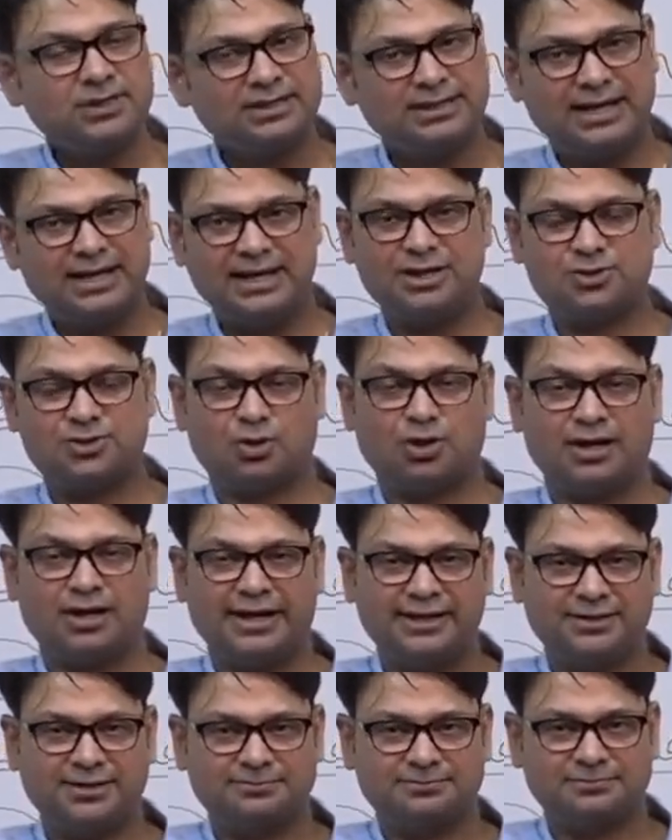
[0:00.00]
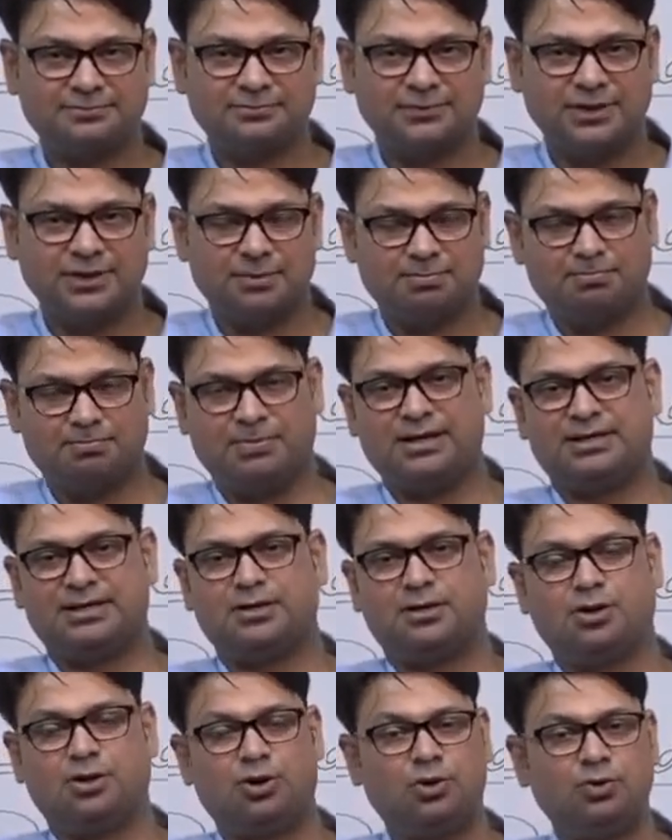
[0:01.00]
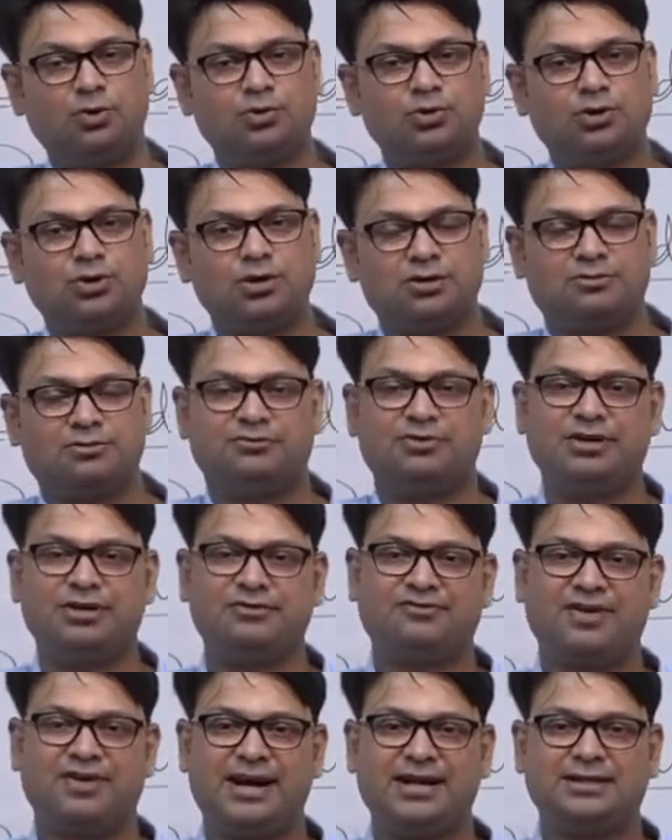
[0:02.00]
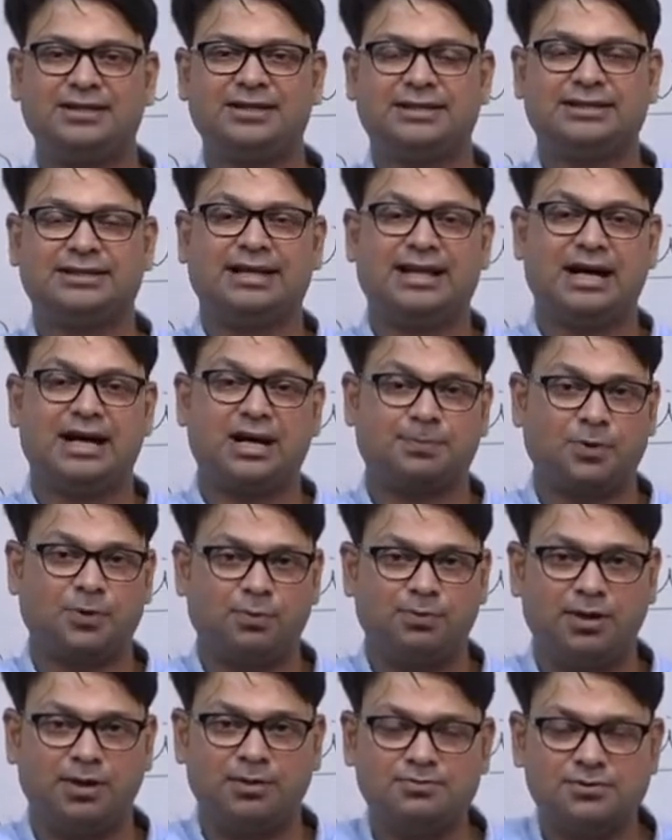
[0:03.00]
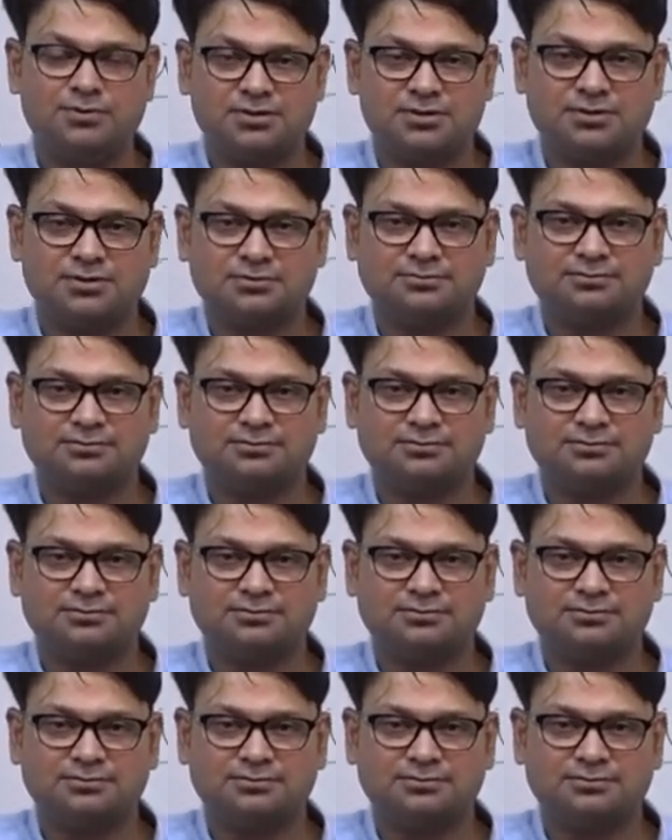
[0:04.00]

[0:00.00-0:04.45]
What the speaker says: then it's all right. But no, we find that there are problems,